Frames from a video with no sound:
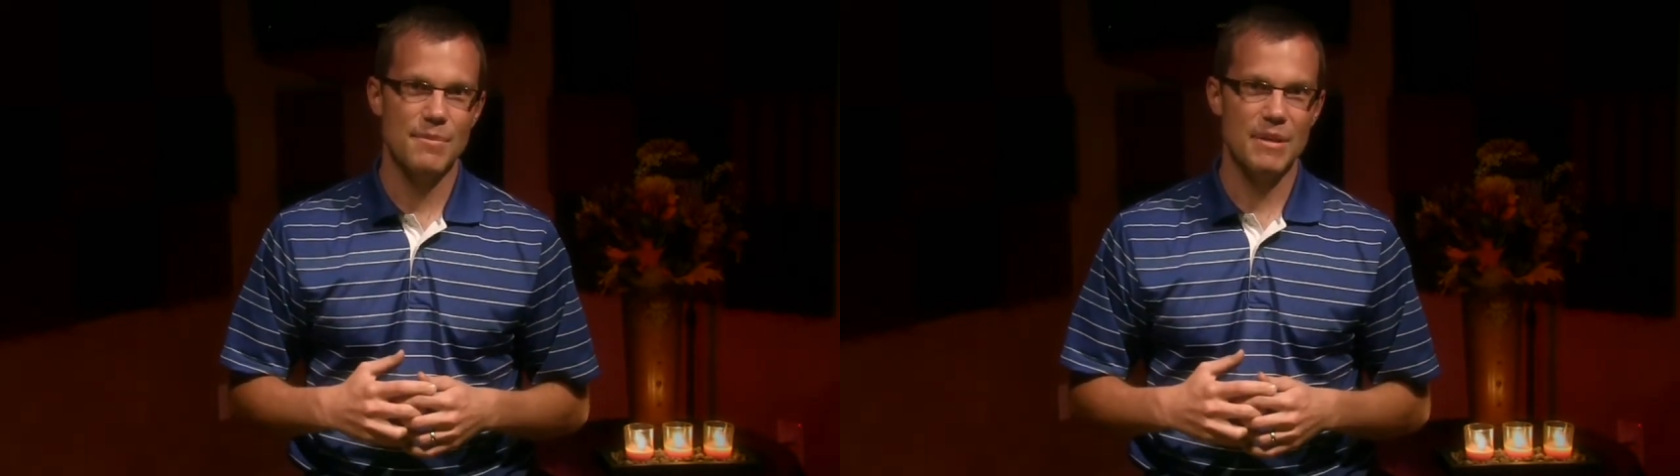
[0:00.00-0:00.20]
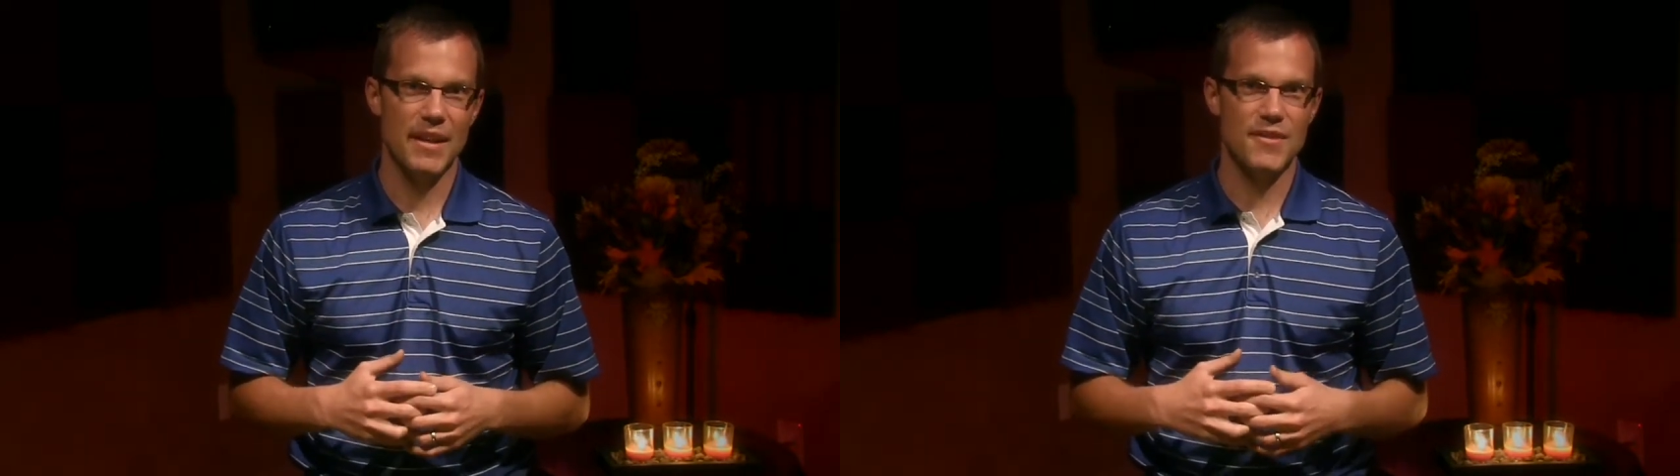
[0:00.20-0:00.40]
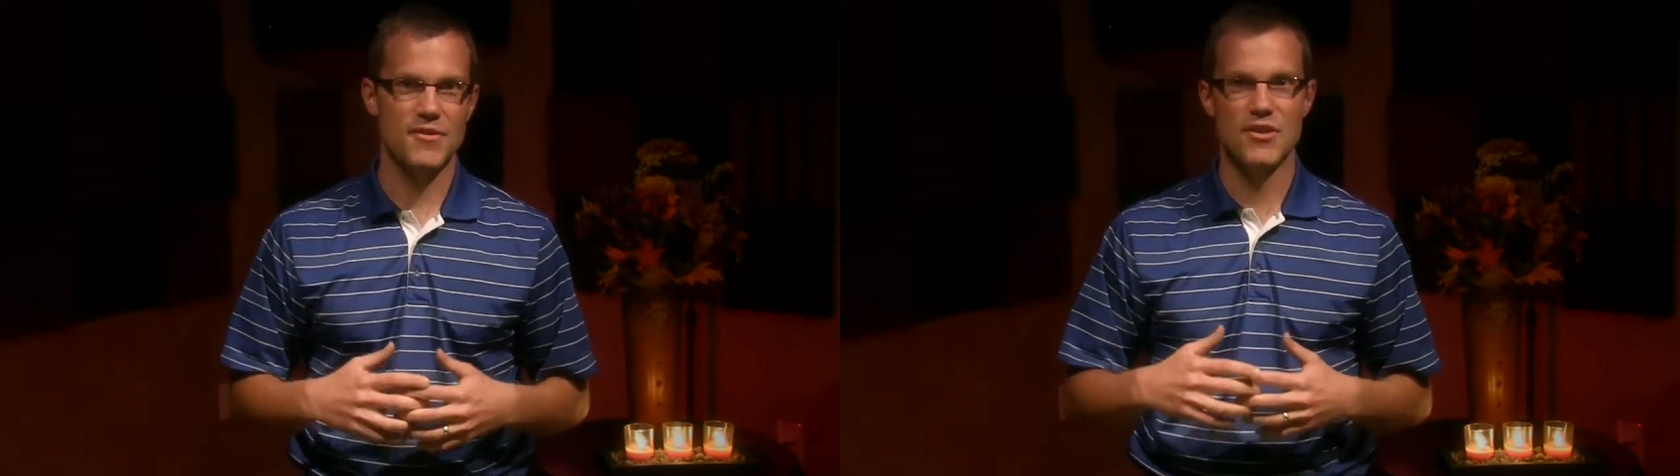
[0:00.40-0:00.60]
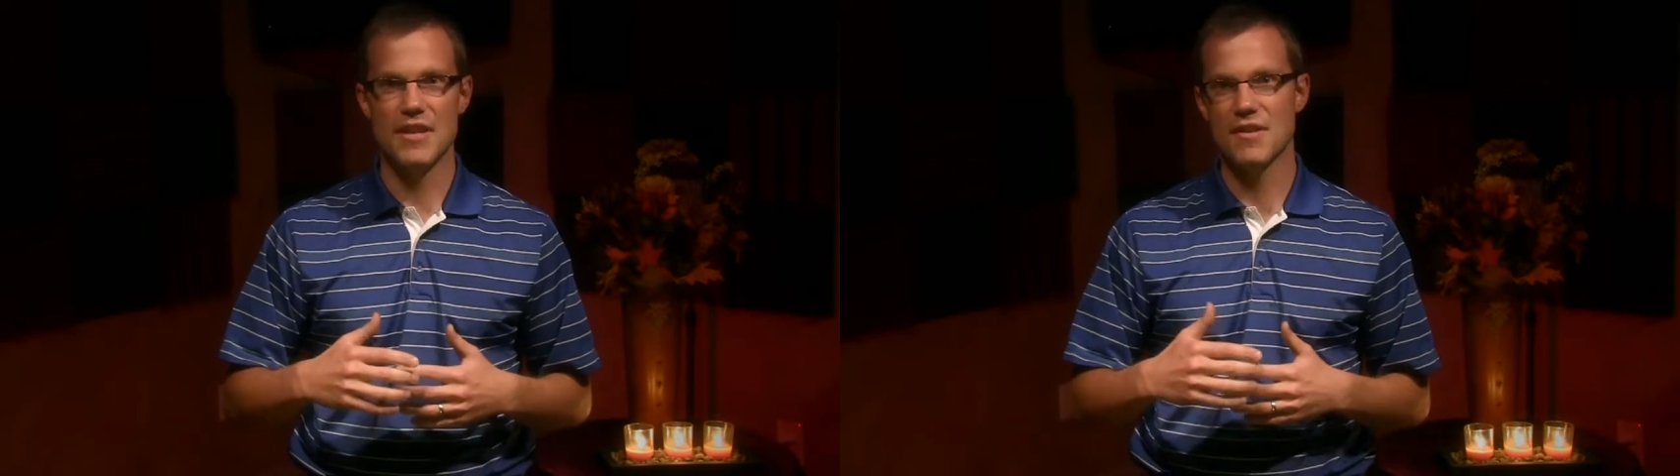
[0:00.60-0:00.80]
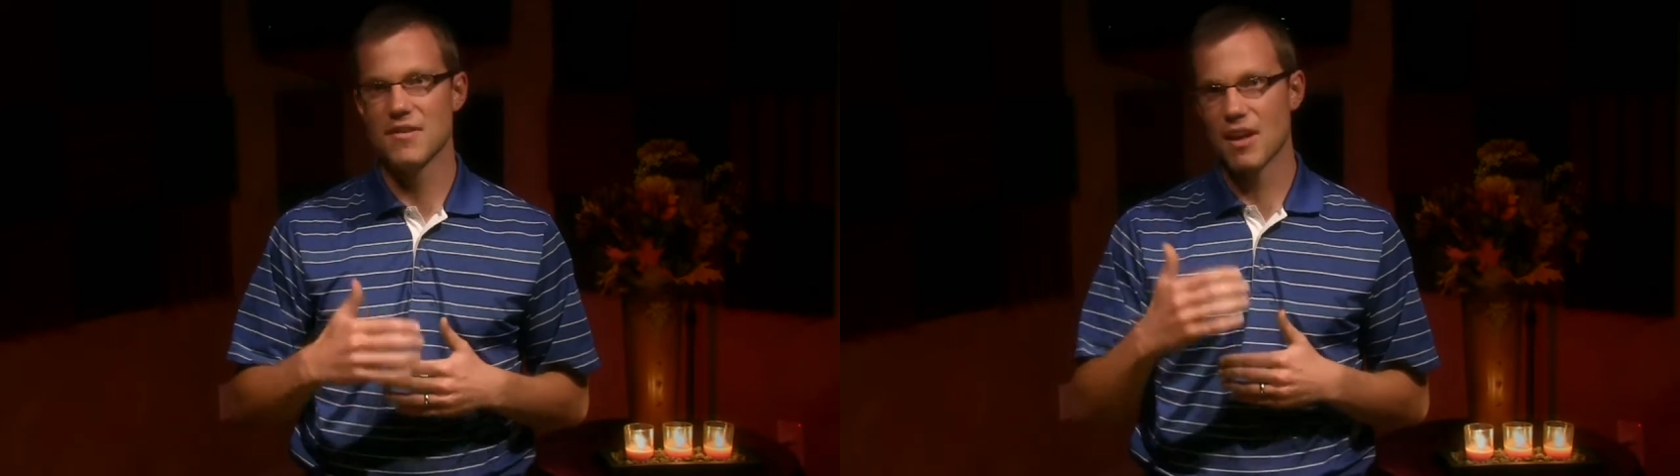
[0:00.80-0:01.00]
Because
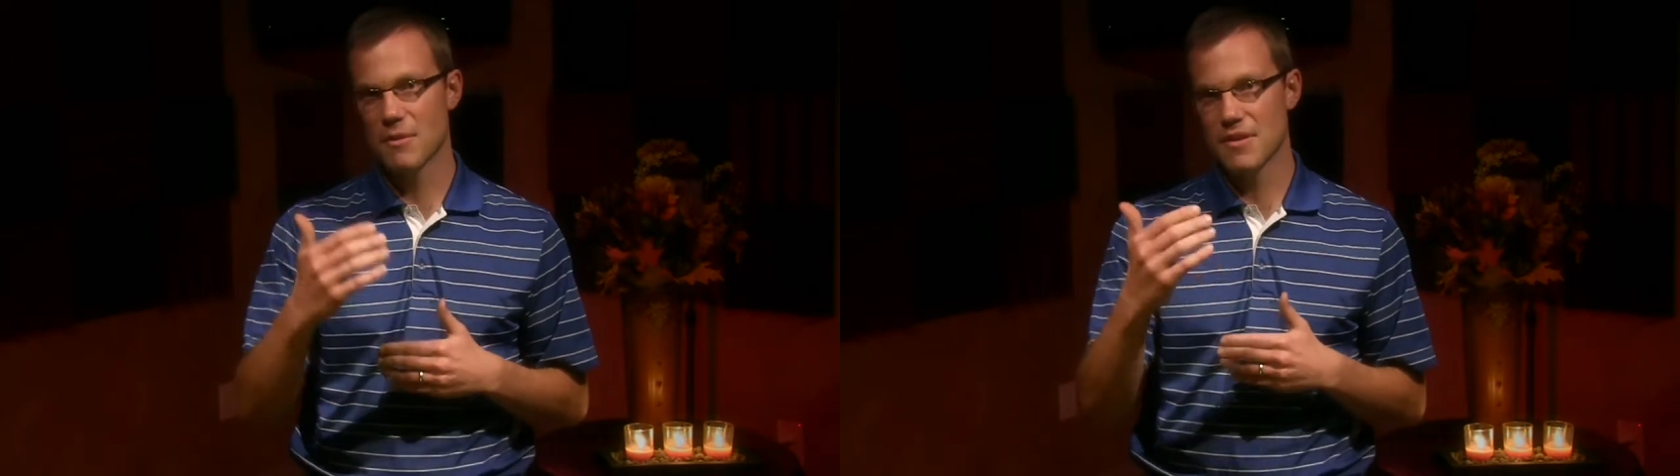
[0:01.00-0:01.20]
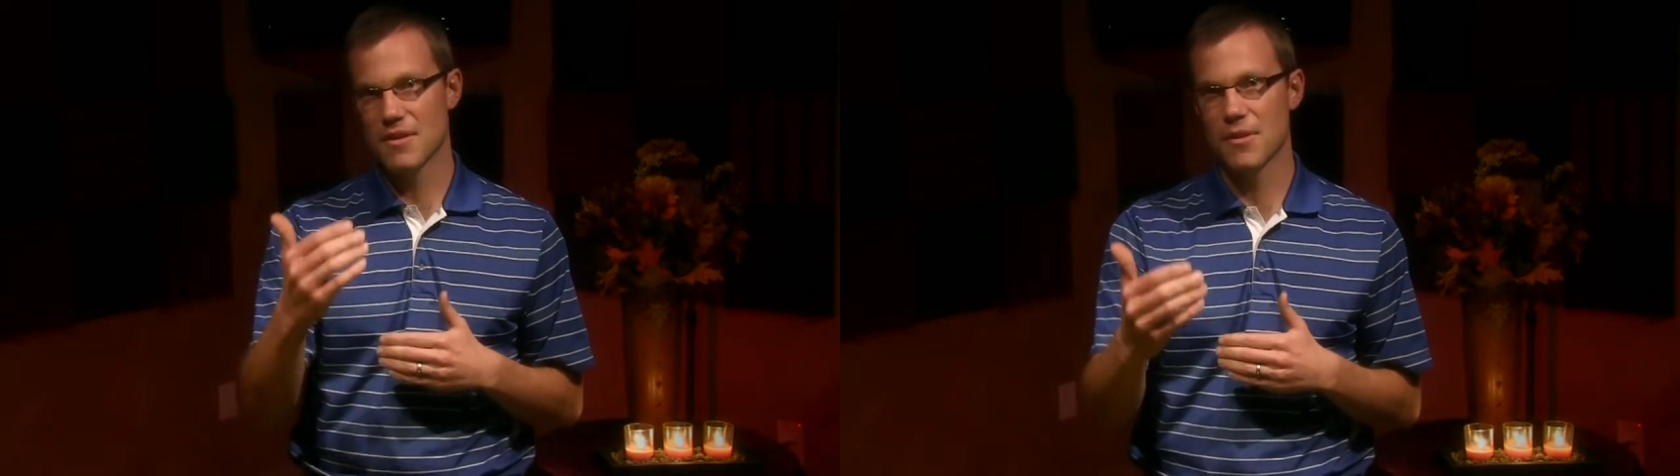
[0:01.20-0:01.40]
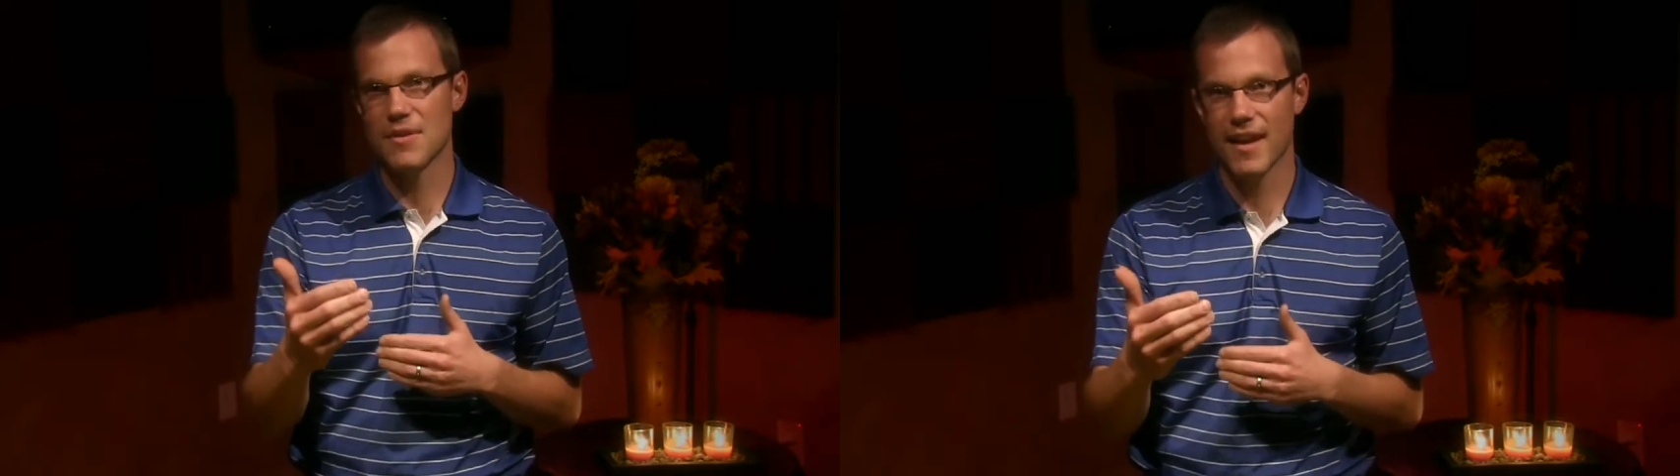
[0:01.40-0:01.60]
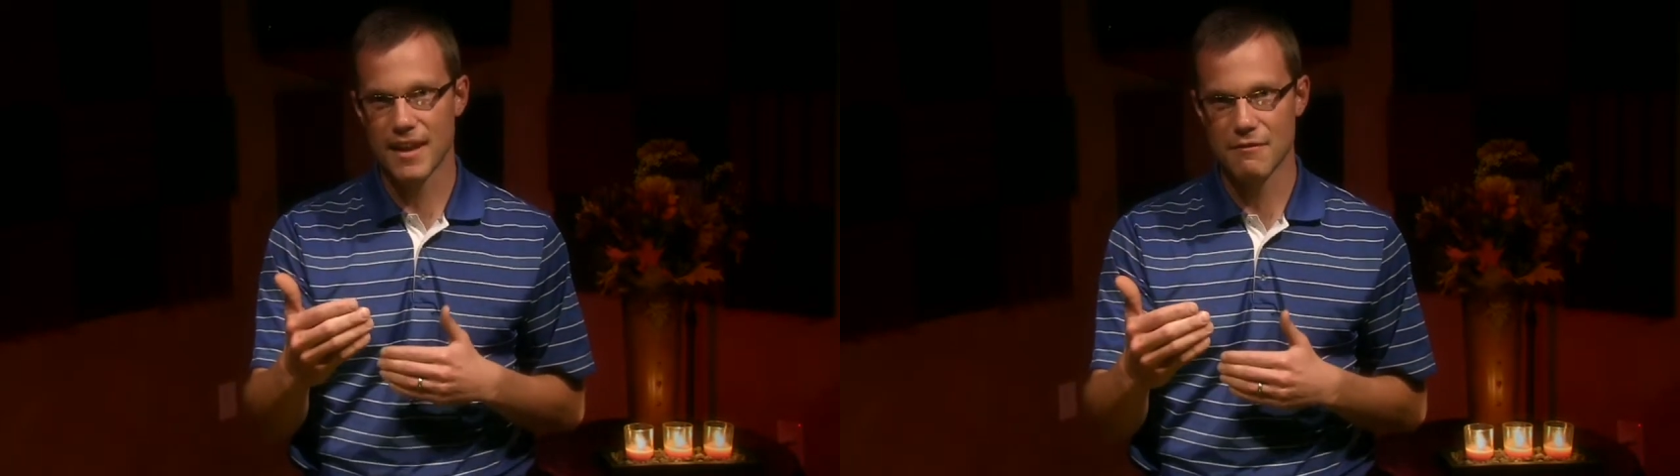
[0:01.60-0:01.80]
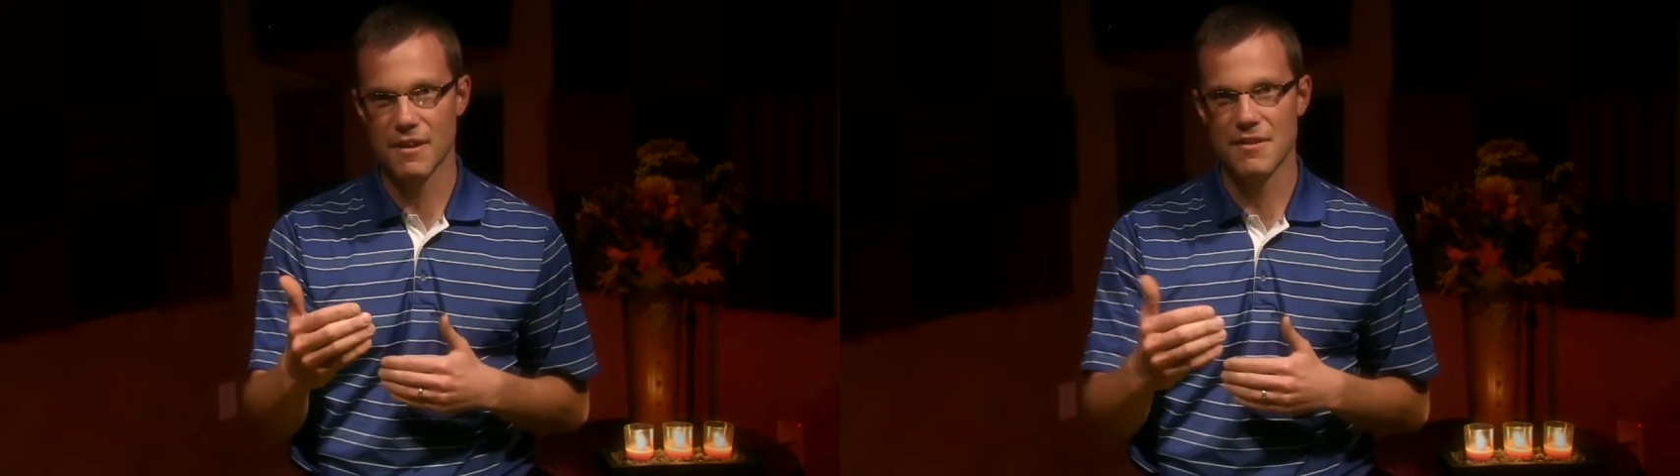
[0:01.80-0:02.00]
Jesus always goes
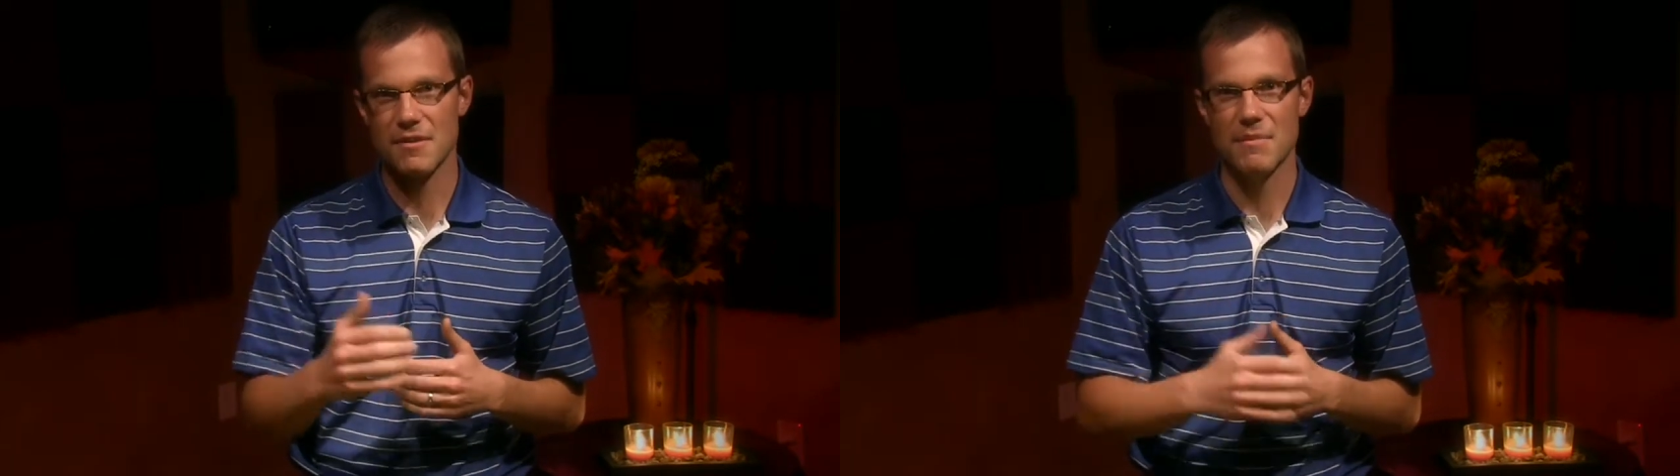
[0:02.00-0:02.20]
ahead of us,